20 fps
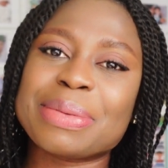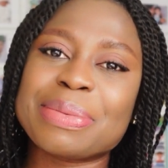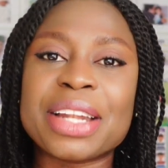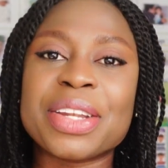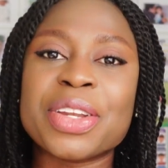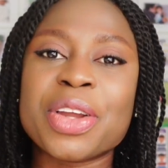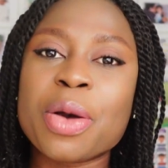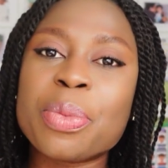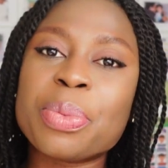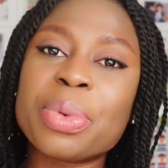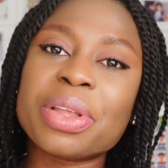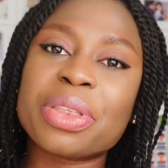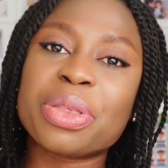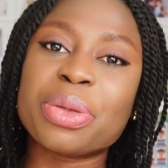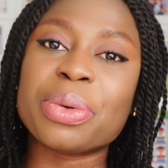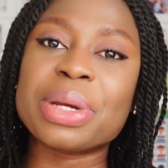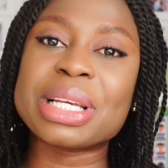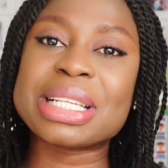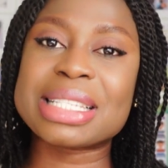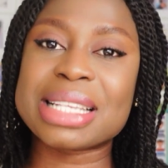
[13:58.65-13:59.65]
And number
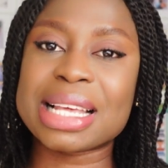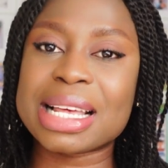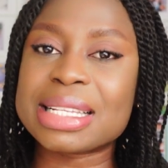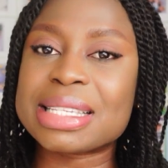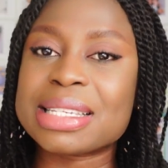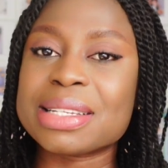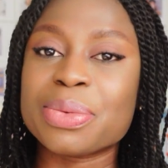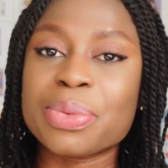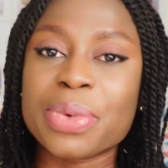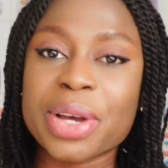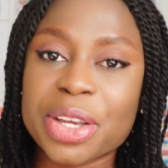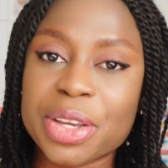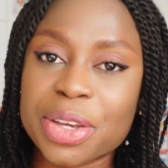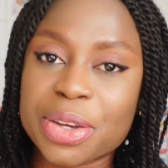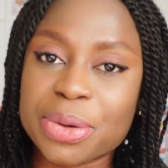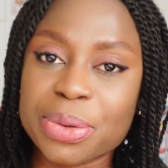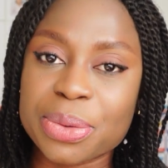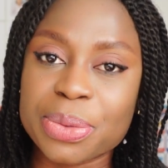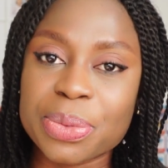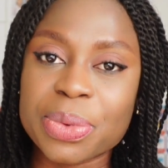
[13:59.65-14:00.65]
three setting where you
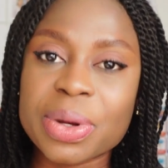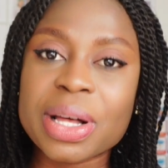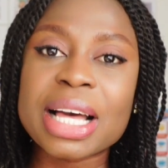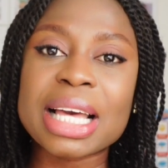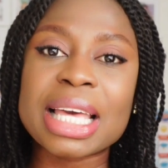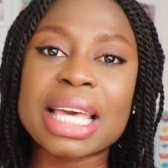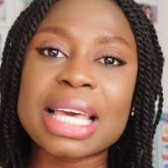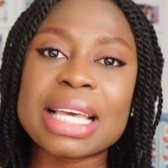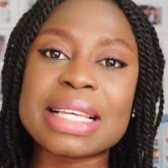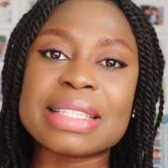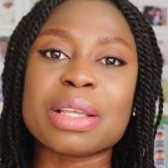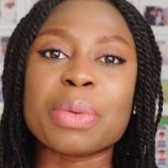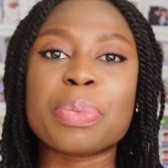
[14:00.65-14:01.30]
could work is the